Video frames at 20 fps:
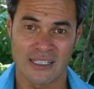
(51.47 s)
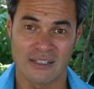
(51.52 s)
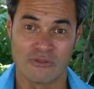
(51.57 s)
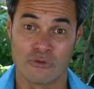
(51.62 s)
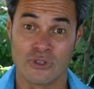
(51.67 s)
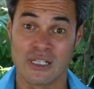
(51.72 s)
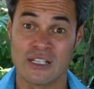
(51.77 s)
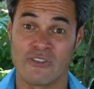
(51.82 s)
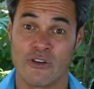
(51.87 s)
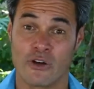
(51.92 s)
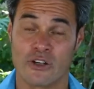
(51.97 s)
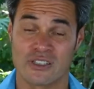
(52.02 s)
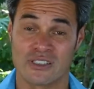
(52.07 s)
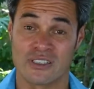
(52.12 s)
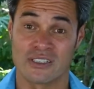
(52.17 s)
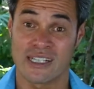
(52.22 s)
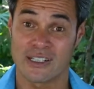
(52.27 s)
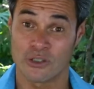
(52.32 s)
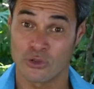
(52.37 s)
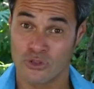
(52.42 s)
it really
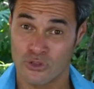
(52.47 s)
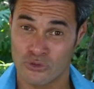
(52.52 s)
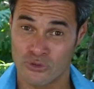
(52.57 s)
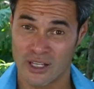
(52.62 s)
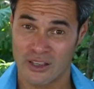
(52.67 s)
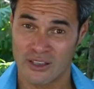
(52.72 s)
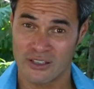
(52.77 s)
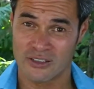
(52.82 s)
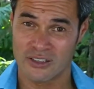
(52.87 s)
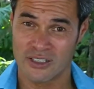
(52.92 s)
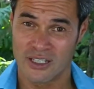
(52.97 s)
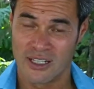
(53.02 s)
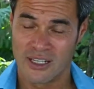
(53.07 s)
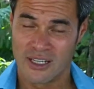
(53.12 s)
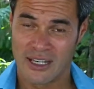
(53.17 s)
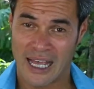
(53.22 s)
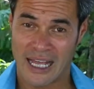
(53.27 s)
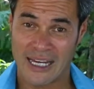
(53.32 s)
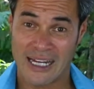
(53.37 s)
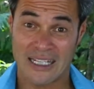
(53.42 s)
focuses at your strengths
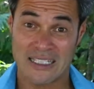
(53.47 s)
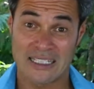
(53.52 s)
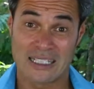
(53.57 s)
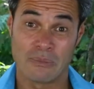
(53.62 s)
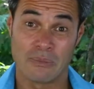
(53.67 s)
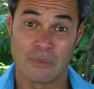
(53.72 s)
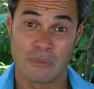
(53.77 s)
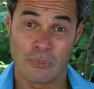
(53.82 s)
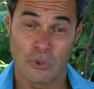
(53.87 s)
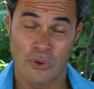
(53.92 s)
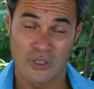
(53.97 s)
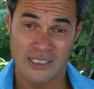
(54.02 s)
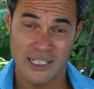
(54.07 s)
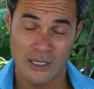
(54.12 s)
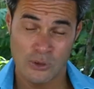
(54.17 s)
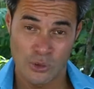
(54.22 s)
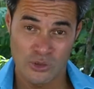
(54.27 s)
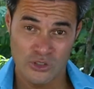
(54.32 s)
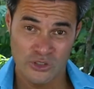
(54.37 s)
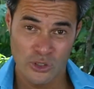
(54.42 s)
and actually points
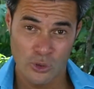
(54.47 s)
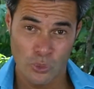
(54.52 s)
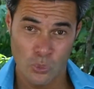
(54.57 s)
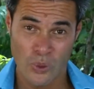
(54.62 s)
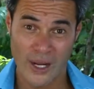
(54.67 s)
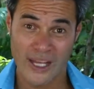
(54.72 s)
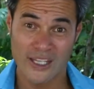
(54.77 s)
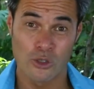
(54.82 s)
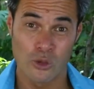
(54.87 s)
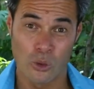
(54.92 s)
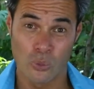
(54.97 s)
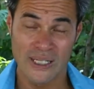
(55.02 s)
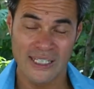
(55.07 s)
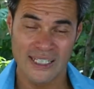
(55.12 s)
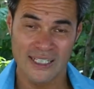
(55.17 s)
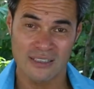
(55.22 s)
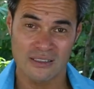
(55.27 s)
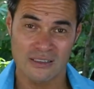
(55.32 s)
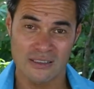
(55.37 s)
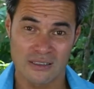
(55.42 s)
out also where you're
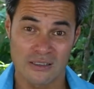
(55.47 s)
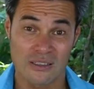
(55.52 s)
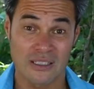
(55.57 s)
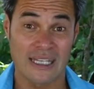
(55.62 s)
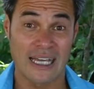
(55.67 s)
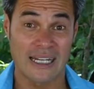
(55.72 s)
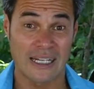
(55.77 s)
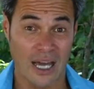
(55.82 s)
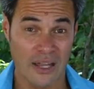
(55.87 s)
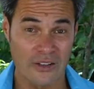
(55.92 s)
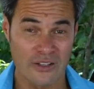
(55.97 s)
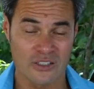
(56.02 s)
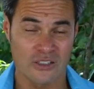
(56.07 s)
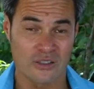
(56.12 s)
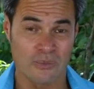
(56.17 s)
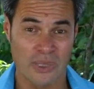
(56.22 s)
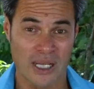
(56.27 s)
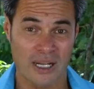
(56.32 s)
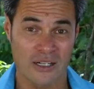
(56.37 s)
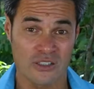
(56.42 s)
weakest to get others
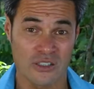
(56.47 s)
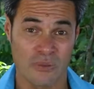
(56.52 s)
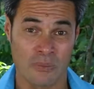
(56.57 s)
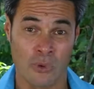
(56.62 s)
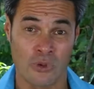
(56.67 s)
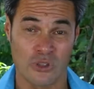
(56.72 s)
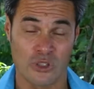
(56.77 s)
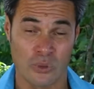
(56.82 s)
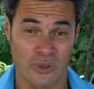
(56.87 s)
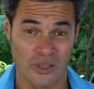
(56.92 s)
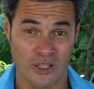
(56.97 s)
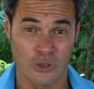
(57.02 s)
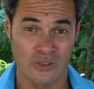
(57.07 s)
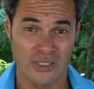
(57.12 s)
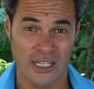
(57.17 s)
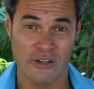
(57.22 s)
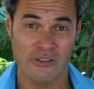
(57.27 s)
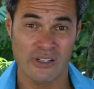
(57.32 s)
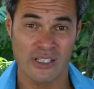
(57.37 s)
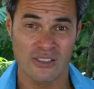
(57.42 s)
to be able to support you in those
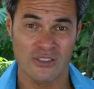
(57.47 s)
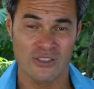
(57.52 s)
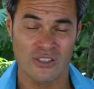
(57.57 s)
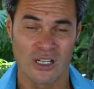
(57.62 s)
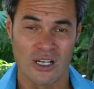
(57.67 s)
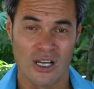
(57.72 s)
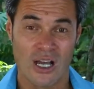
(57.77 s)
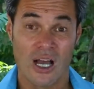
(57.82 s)
areas.